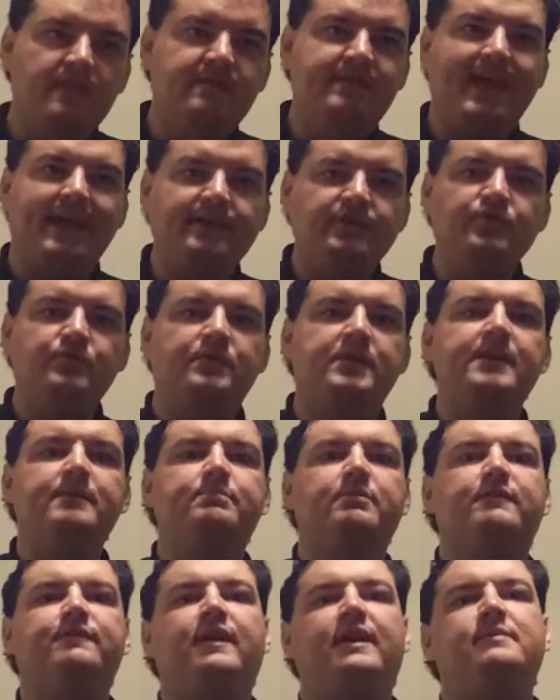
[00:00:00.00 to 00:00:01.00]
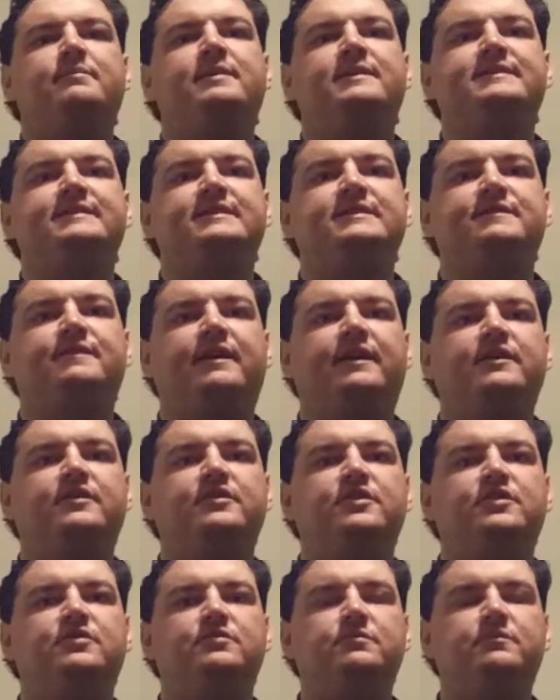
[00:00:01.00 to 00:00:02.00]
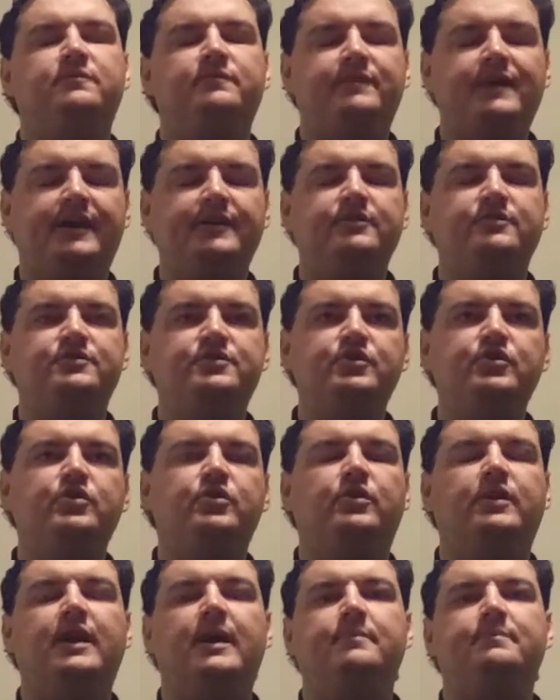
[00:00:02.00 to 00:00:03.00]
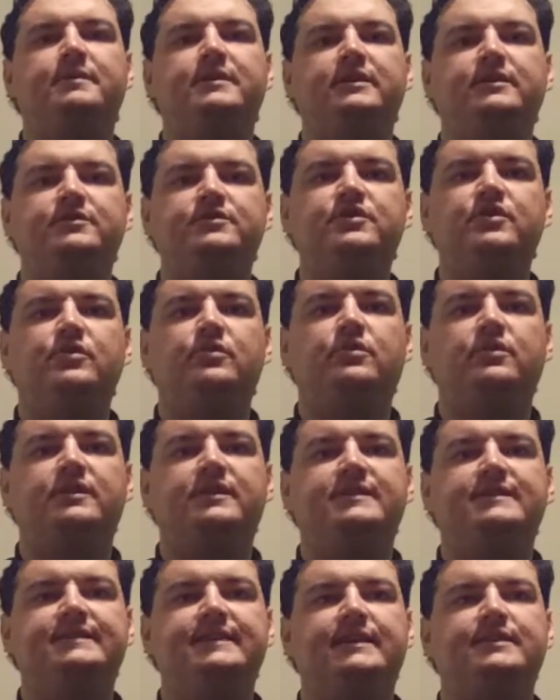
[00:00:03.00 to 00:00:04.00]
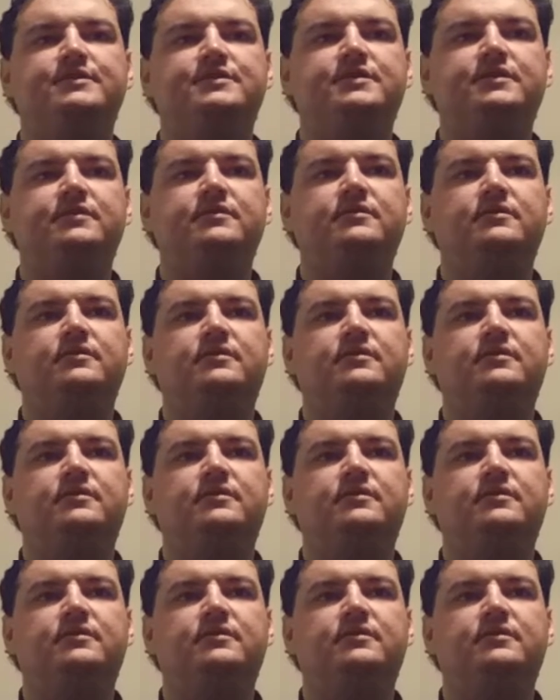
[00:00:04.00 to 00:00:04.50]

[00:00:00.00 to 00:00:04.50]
that you think provide business value to your company, to your organization.